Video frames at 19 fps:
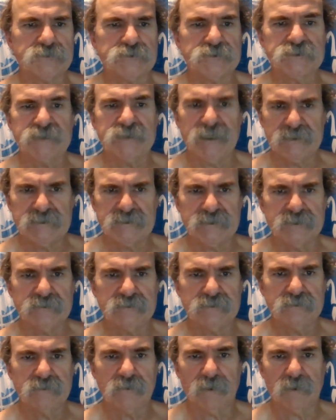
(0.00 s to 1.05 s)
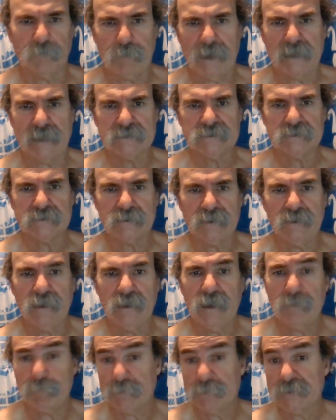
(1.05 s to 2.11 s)
as distance, capacity,
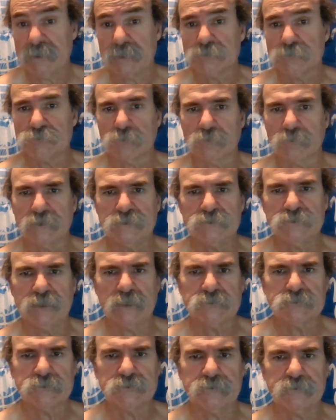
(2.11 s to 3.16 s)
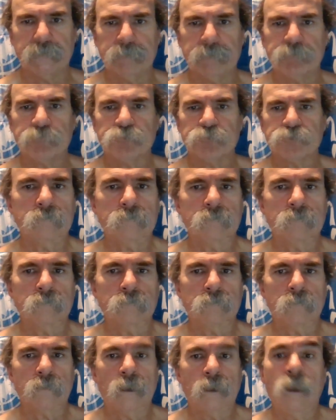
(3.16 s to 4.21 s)
and potential congestion.
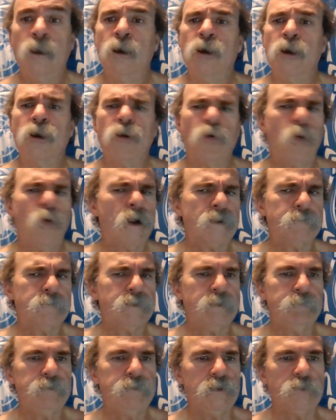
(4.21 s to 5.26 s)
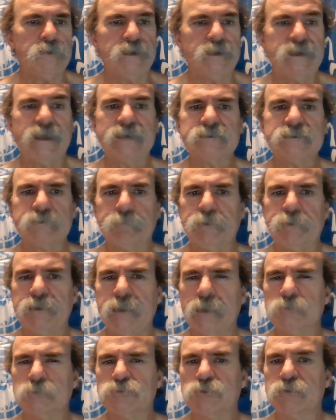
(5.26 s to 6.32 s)
Quantum computing has the
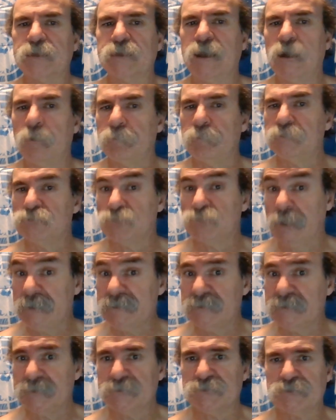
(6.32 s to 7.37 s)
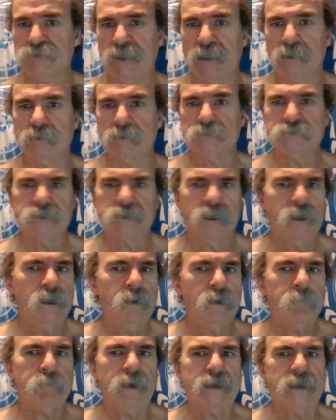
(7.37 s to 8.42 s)
potential to help address this challenge
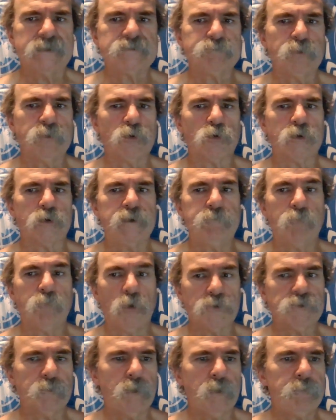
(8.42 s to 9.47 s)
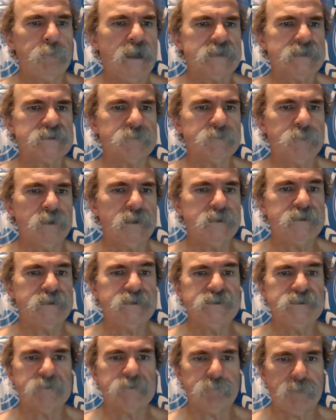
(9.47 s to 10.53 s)
by exploring multiple
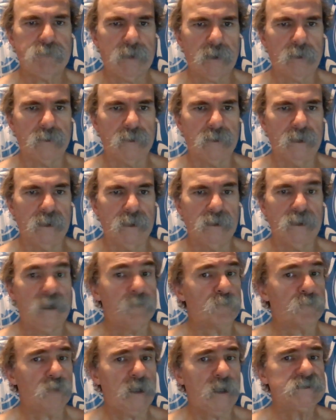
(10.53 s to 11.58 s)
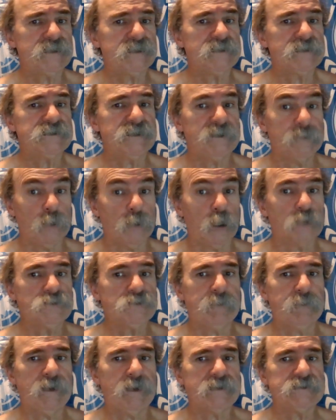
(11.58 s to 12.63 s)
possibilities in parallel and processing large
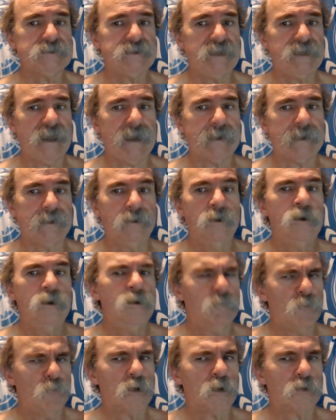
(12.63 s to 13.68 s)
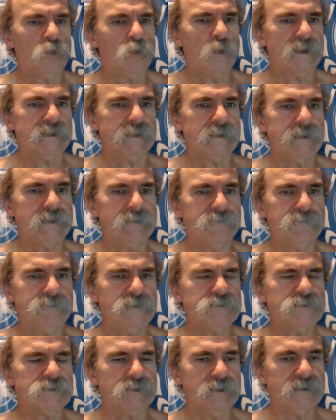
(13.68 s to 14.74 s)
amounts of data more quickly and
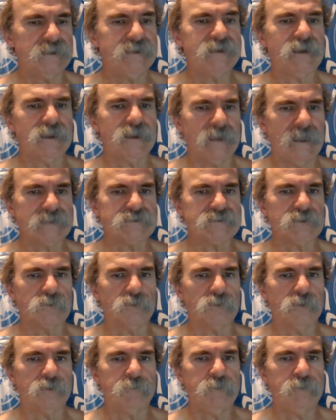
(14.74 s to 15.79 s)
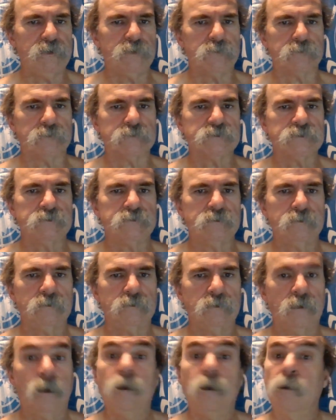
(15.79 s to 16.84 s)
efficiently than classical computers.
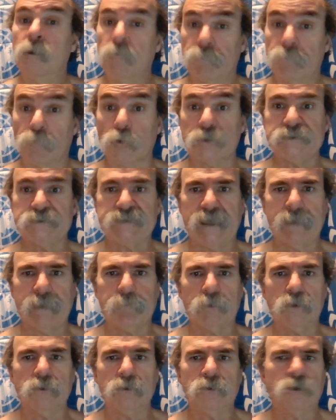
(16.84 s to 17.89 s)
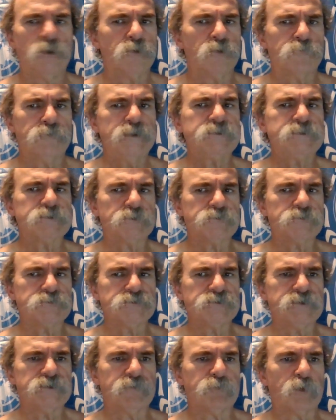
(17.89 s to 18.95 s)
For example,
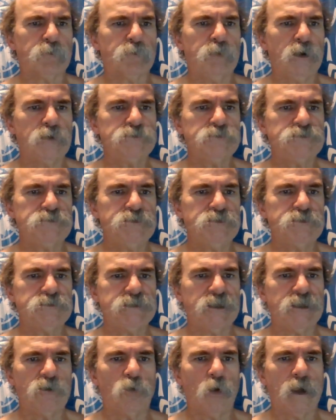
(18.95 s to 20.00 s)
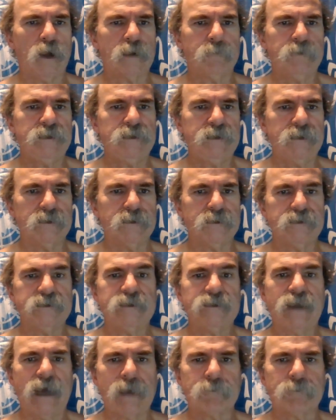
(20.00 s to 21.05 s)
researchers have proposed using quantum annealing
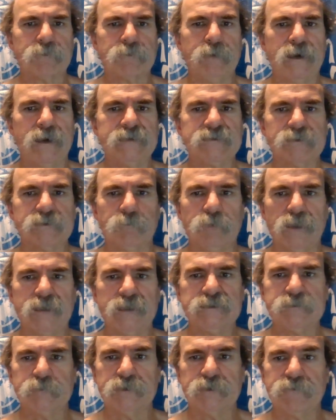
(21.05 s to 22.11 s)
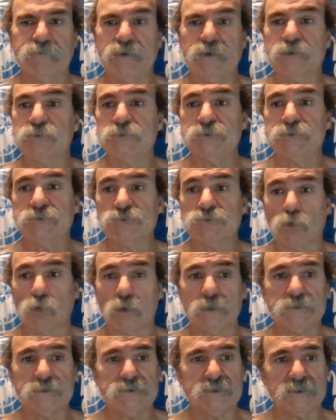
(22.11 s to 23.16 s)
to optimize the placement of energy
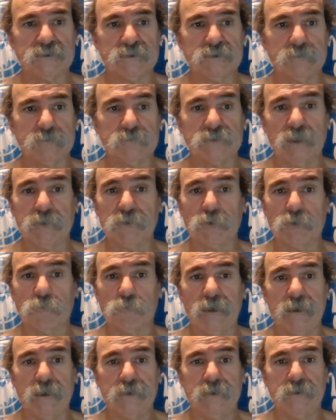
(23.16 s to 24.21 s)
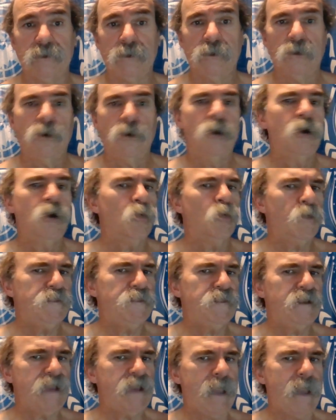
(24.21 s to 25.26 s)
storage systems on the grid, with
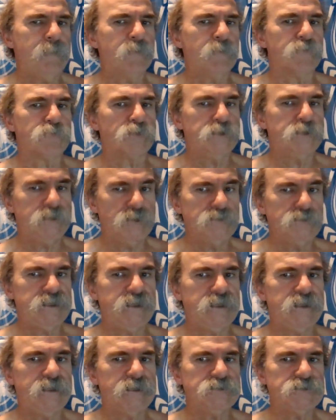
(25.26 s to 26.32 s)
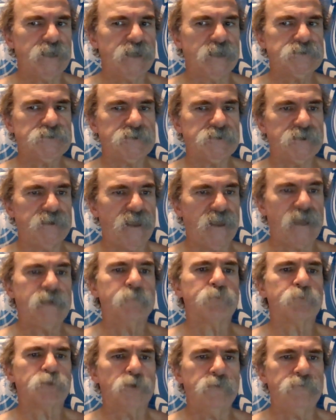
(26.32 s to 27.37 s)
the aim of reducing congestion and
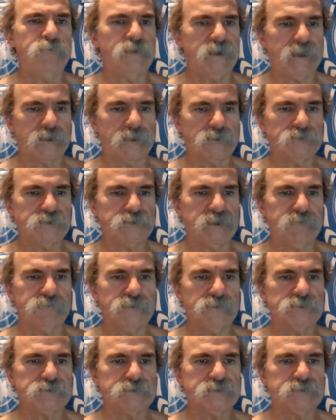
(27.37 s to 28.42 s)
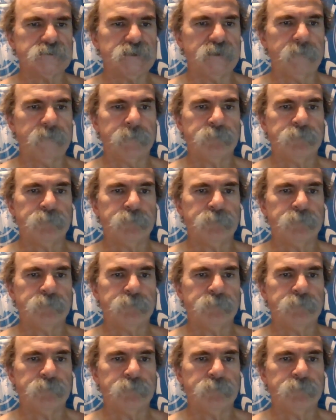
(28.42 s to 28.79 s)
improving energy efficiency.